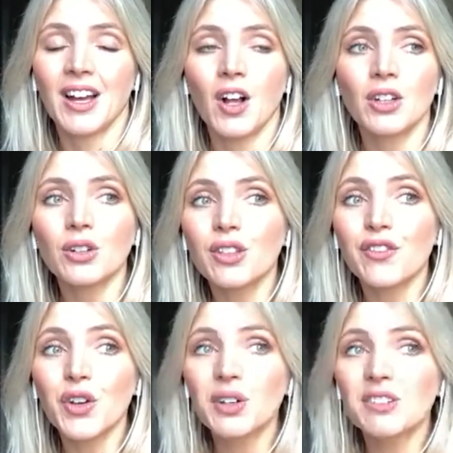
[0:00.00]
Look, the
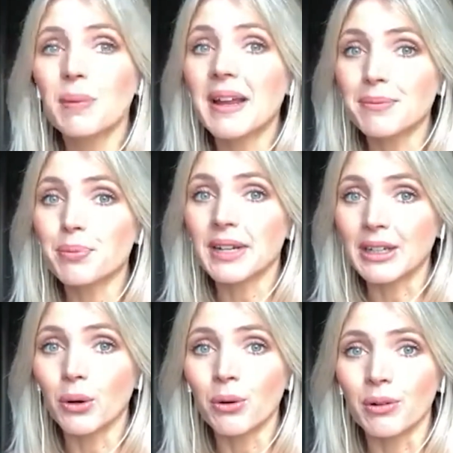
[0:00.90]
food's been pretty
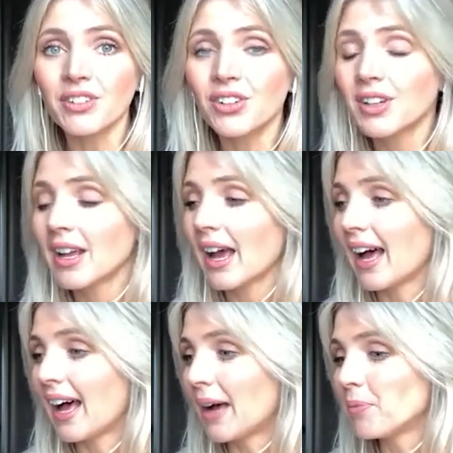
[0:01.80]
good.
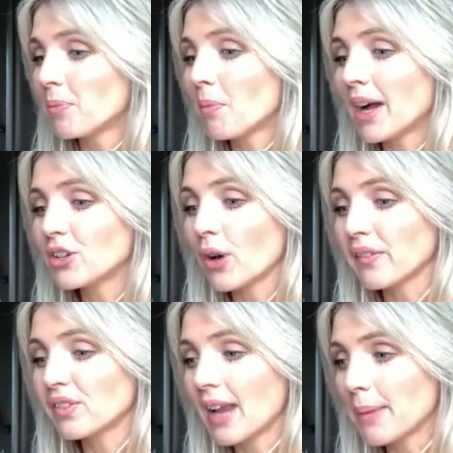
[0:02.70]
Mind you, I've
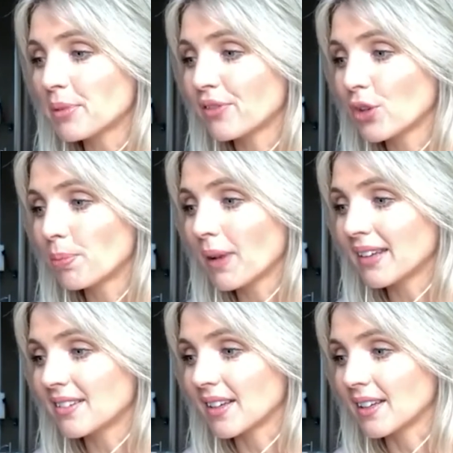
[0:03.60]
snapped a few
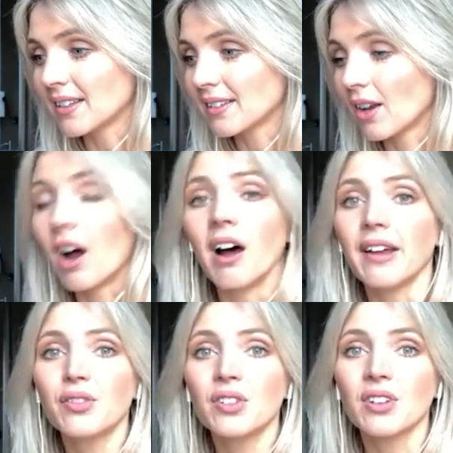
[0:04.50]
plastic
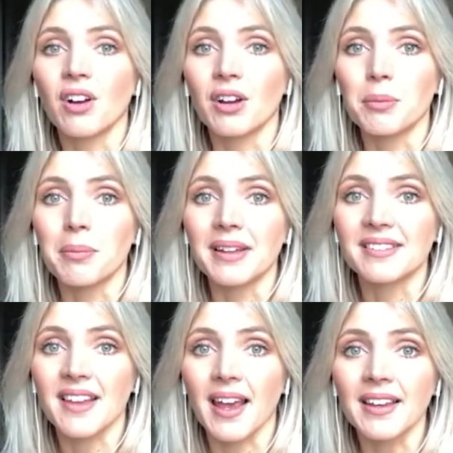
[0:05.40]
knives on my
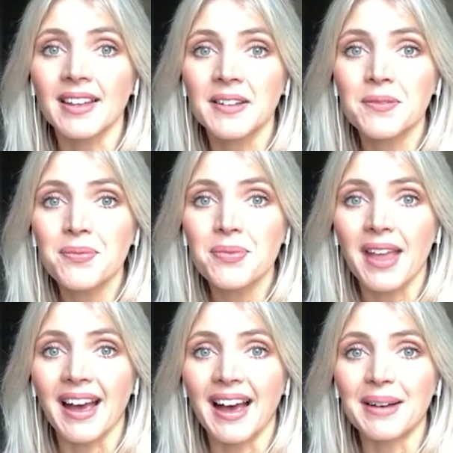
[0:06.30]
steak
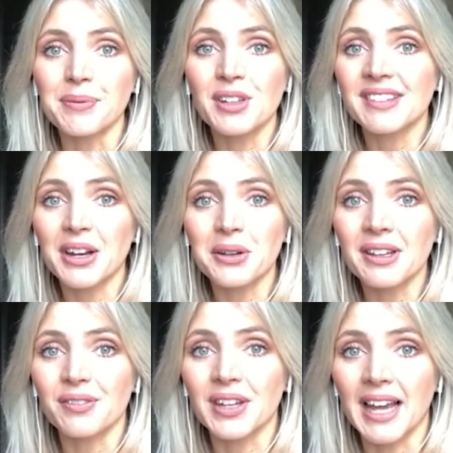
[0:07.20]
because they don't
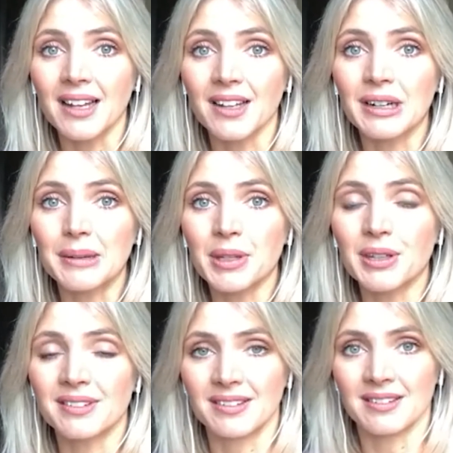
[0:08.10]
give you cutlery
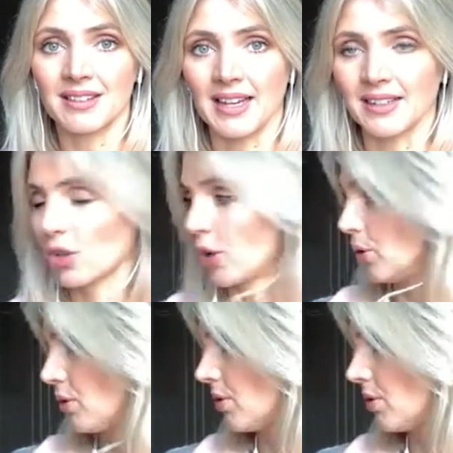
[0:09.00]
because they don't,